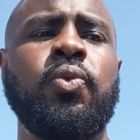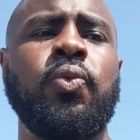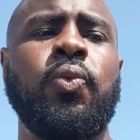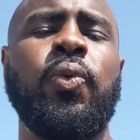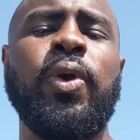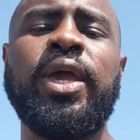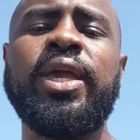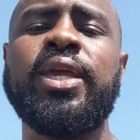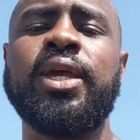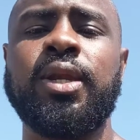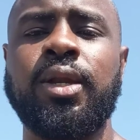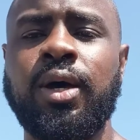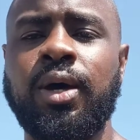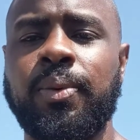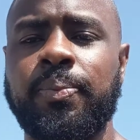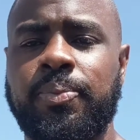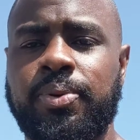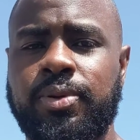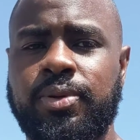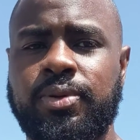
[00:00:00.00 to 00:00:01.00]
waking
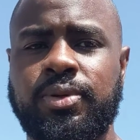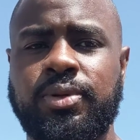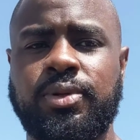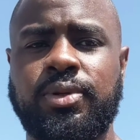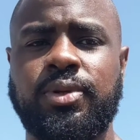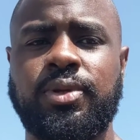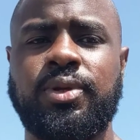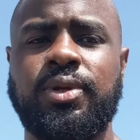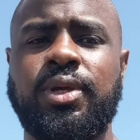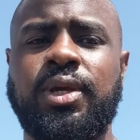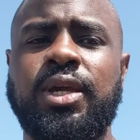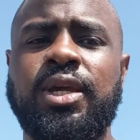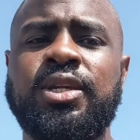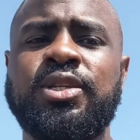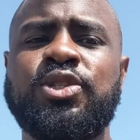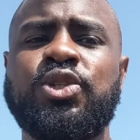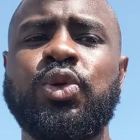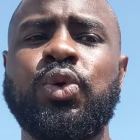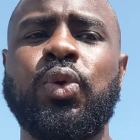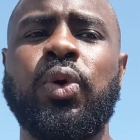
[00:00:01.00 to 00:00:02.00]
up
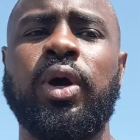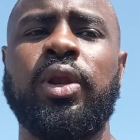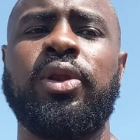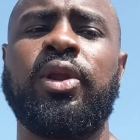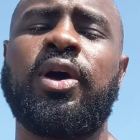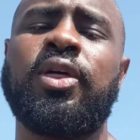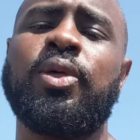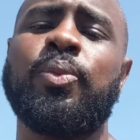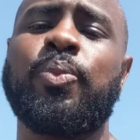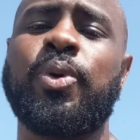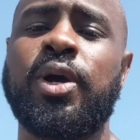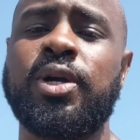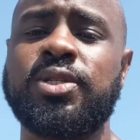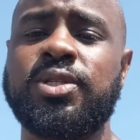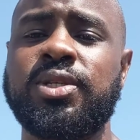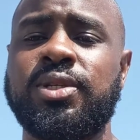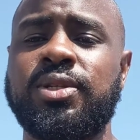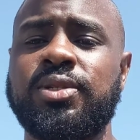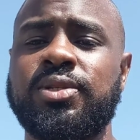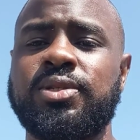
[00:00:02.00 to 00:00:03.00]
into another
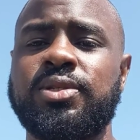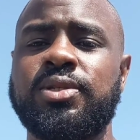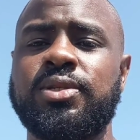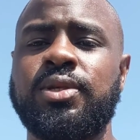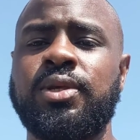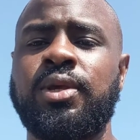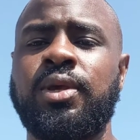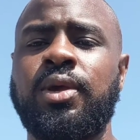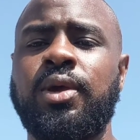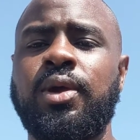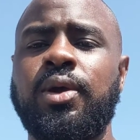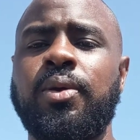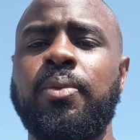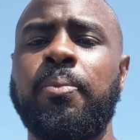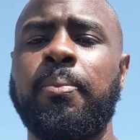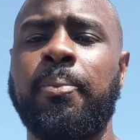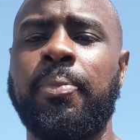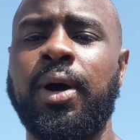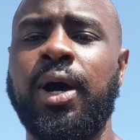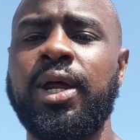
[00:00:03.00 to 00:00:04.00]
person's
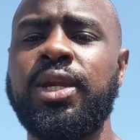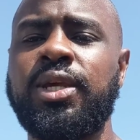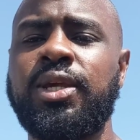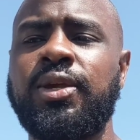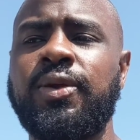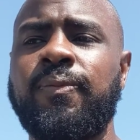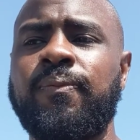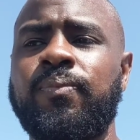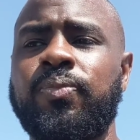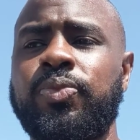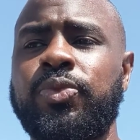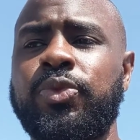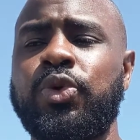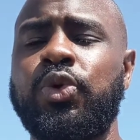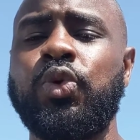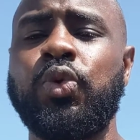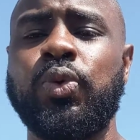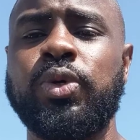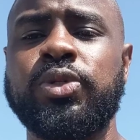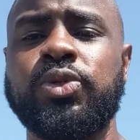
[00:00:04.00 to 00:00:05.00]
body
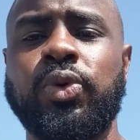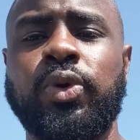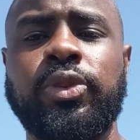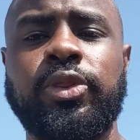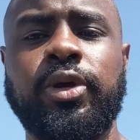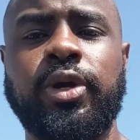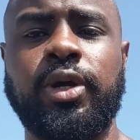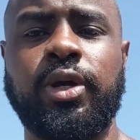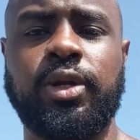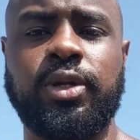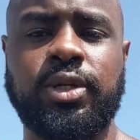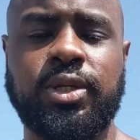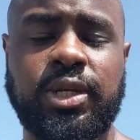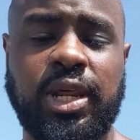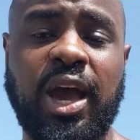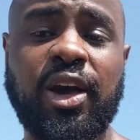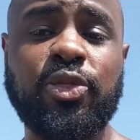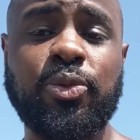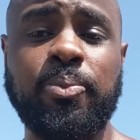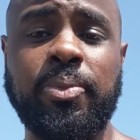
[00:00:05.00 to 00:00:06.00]
who was on their
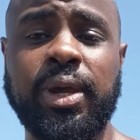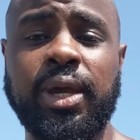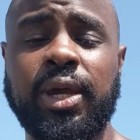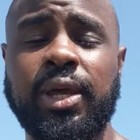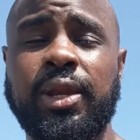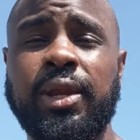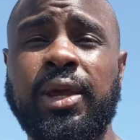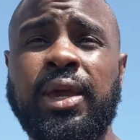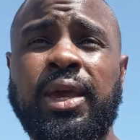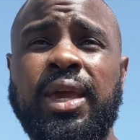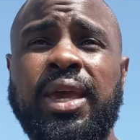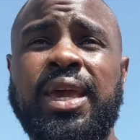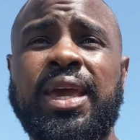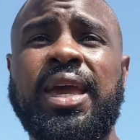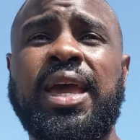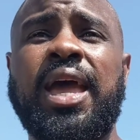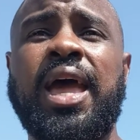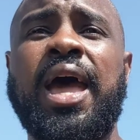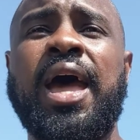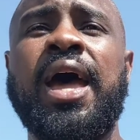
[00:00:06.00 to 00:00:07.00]
deathbed,
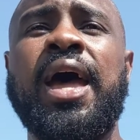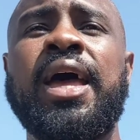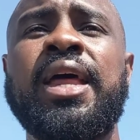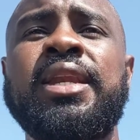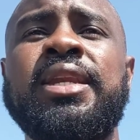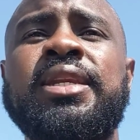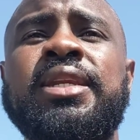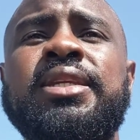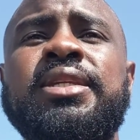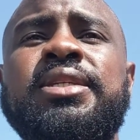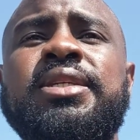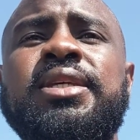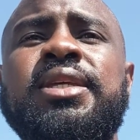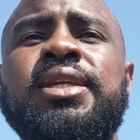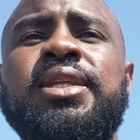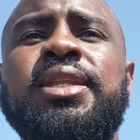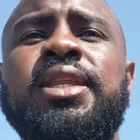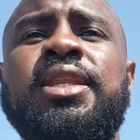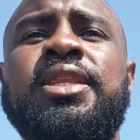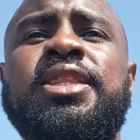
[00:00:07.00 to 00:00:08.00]
and
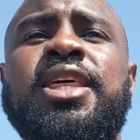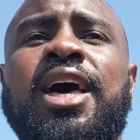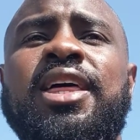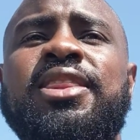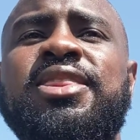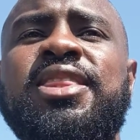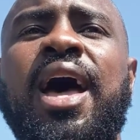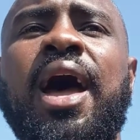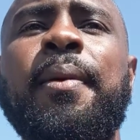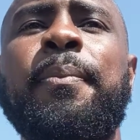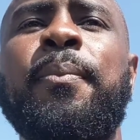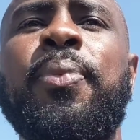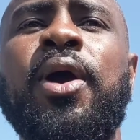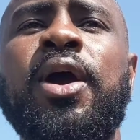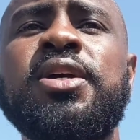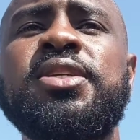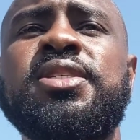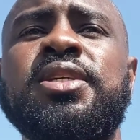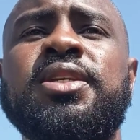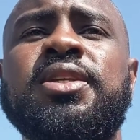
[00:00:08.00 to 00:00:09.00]
that
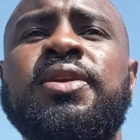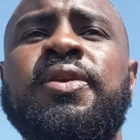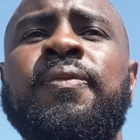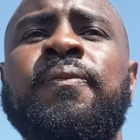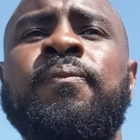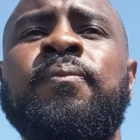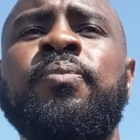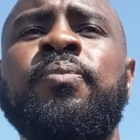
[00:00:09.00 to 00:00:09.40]
person